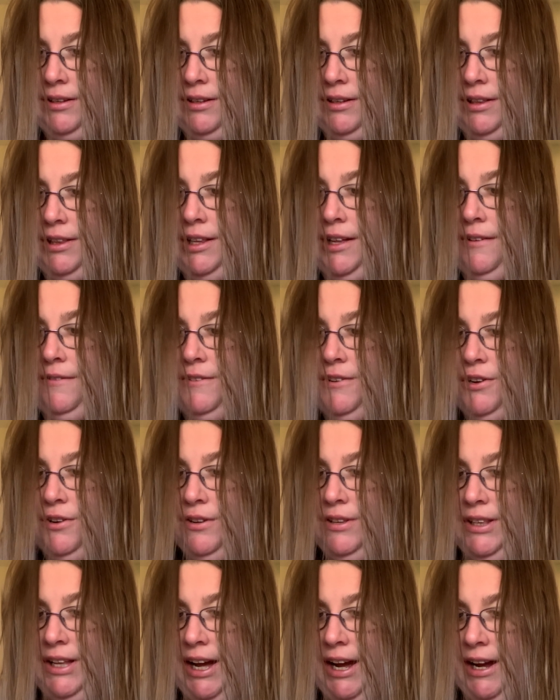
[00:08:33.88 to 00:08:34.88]
live your
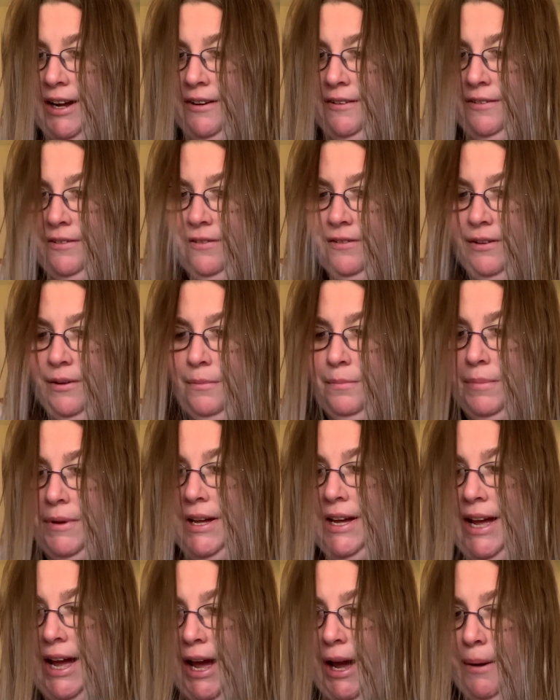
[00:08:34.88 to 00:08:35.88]
life,
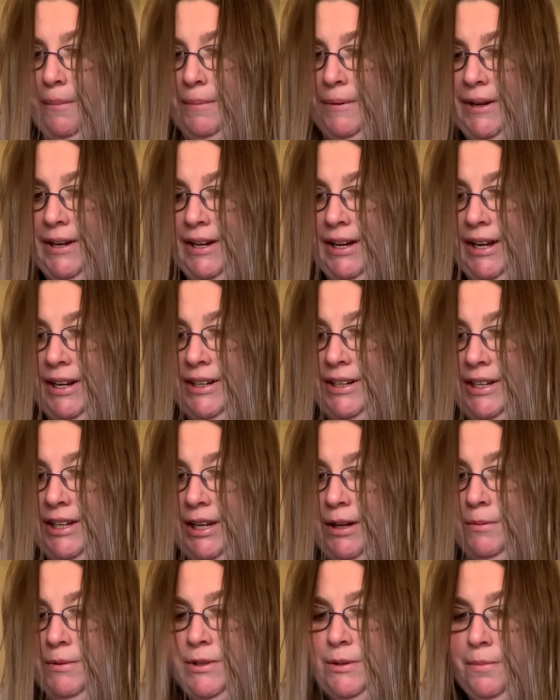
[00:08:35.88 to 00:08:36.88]
be happy, and
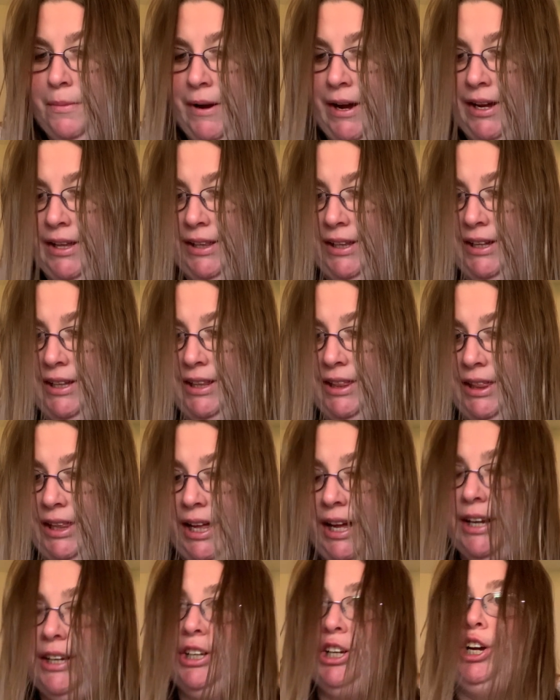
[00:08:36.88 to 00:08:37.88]
keep smiling.
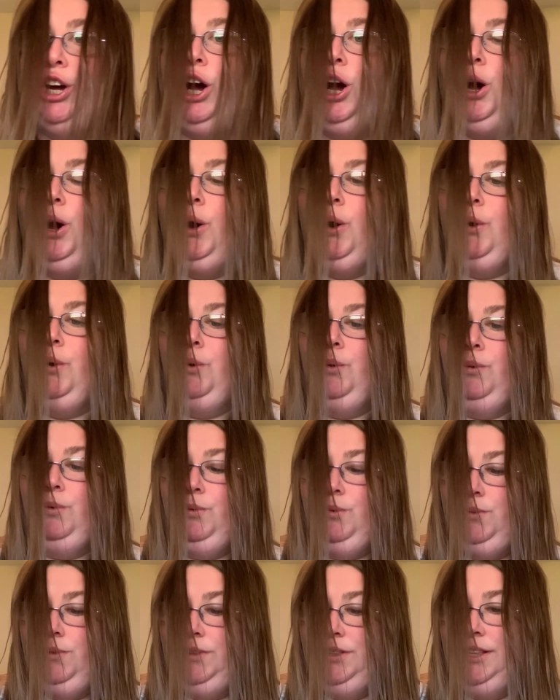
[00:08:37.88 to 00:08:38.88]
Let go.
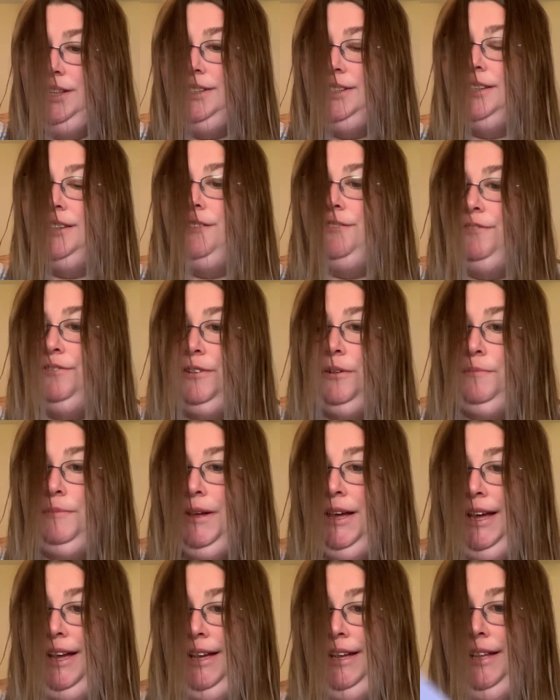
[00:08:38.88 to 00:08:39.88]
This is for
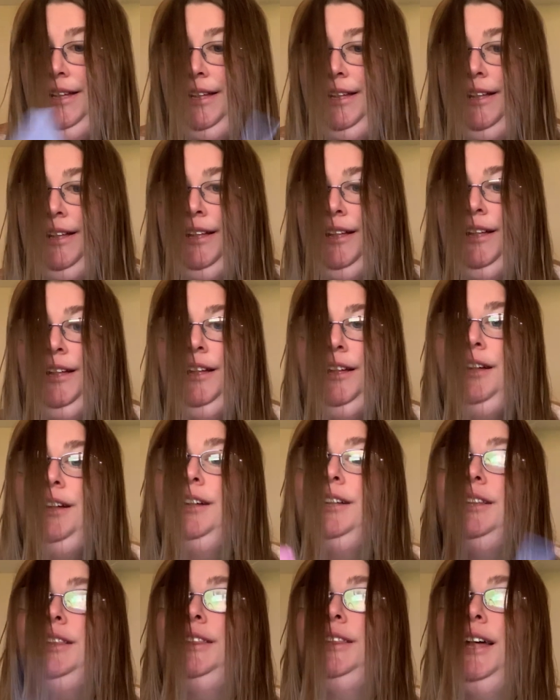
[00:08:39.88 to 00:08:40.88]
me.
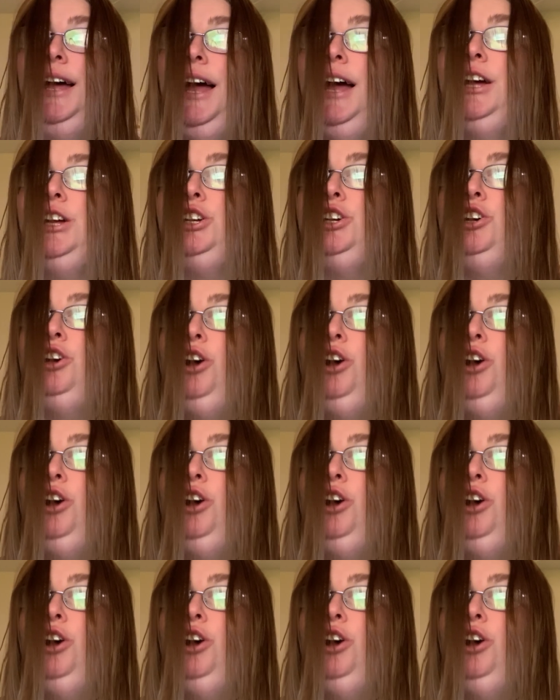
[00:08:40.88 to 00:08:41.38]
Let